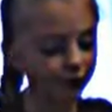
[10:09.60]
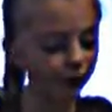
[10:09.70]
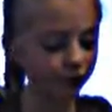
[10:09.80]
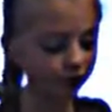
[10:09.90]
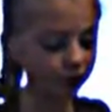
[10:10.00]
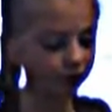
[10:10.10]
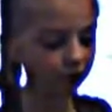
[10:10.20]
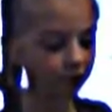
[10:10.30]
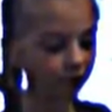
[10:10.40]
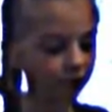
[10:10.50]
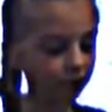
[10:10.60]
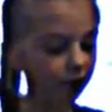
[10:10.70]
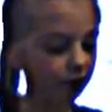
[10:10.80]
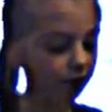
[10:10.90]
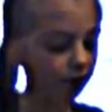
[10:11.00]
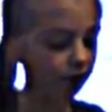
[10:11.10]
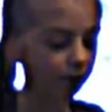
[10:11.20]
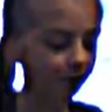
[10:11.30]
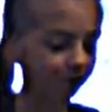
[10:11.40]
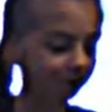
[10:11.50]
I don't see any two vowels
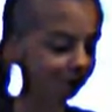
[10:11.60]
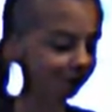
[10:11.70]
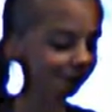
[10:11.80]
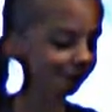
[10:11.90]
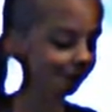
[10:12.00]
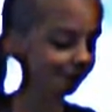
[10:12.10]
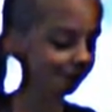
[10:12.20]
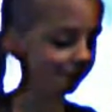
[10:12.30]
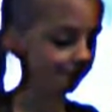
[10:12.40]
go walking.